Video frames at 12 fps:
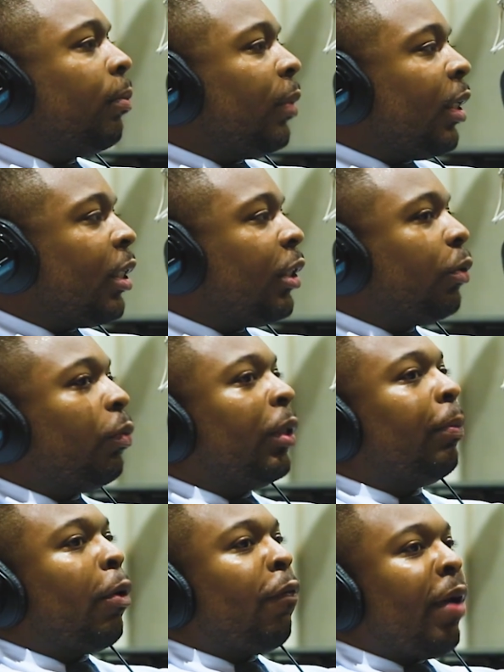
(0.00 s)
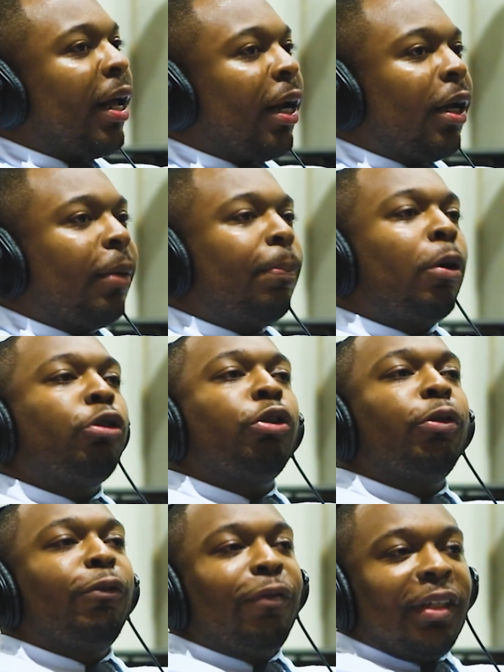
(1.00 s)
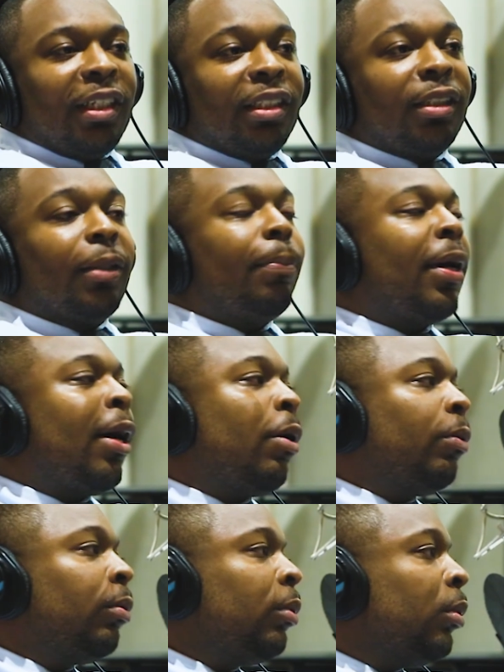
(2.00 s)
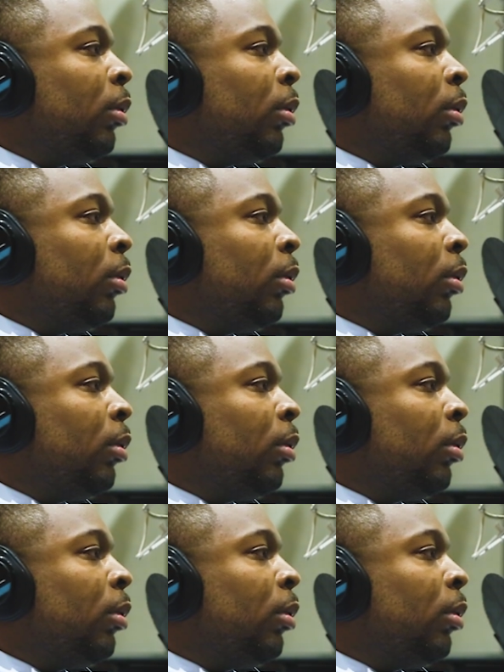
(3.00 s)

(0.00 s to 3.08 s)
because we both had our personal feelings about